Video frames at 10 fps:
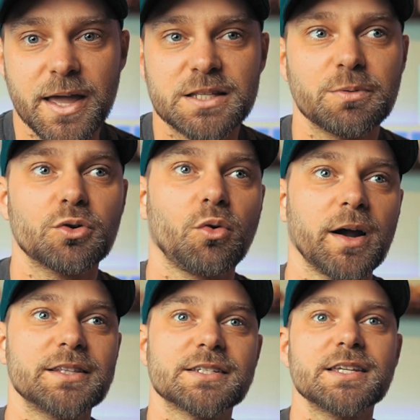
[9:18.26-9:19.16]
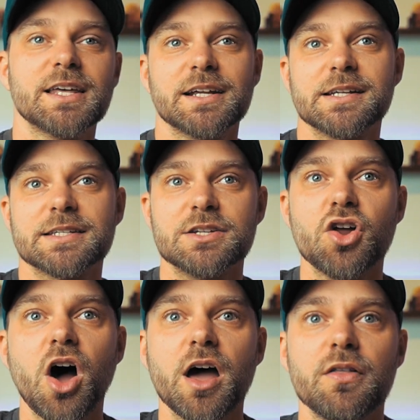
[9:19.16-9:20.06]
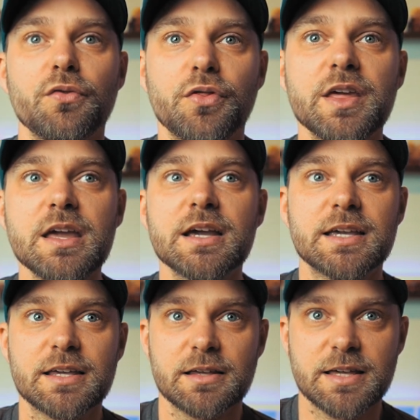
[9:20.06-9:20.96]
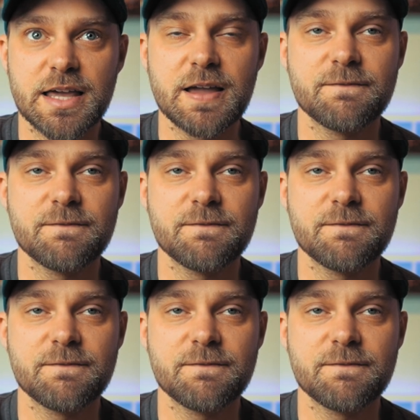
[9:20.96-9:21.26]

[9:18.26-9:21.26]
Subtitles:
it's been great to see that it is not the key